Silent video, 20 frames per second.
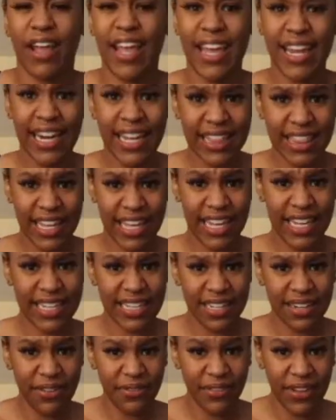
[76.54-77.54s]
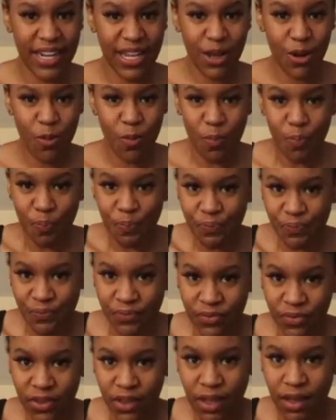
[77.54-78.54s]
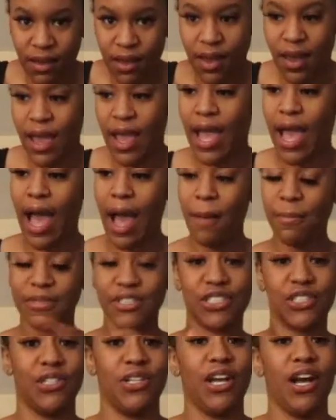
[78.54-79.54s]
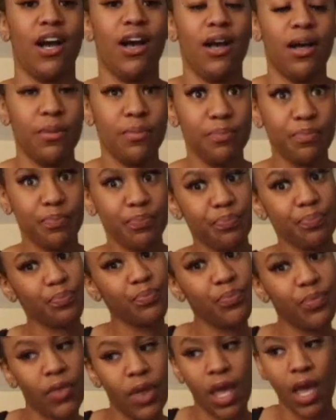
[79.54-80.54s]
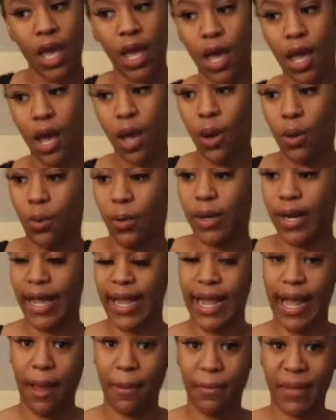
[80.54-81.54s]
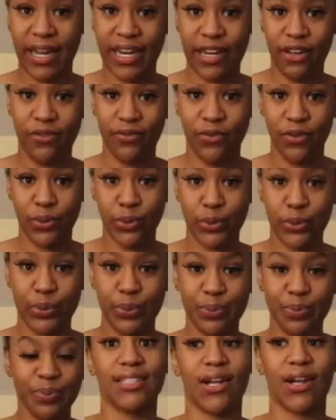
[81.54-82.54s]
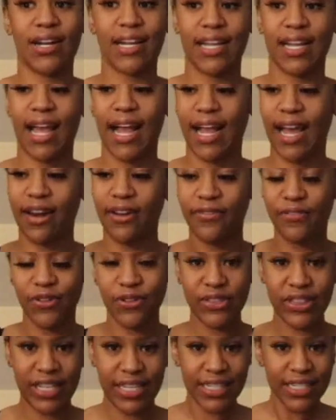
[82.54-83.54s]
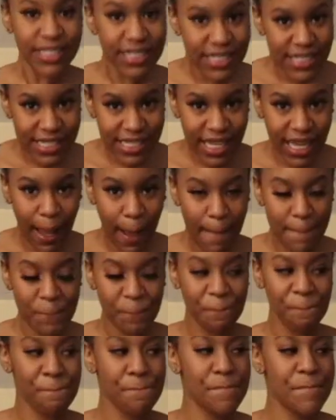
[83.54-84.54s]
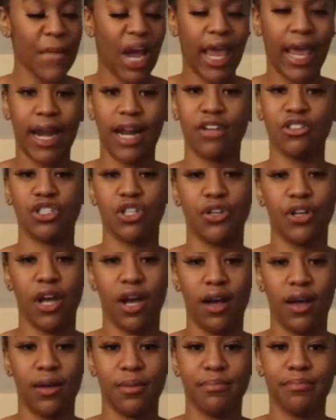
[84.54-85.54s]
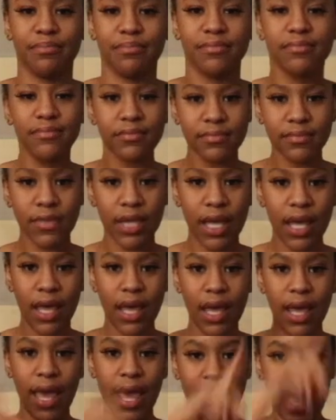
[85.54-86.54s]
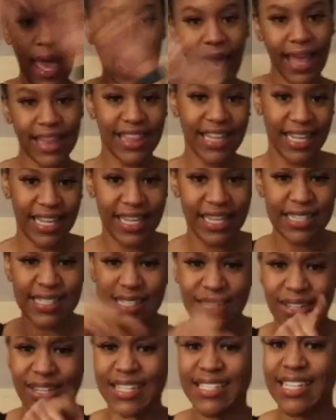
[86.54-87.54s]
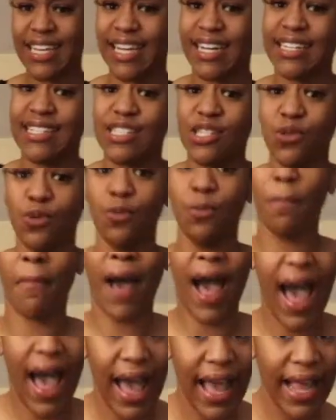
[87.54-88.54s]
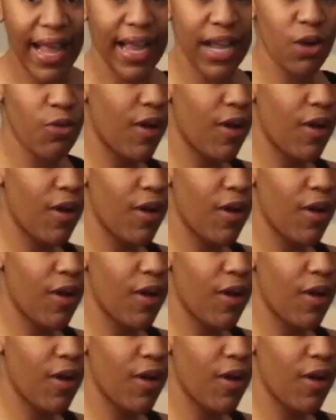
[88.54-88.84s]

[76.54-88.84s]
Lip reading: And at the end of the video, I'm gonna show y'all what I got my nephew started. I got a few things, and I'll show y'all at the end. So let's get into my,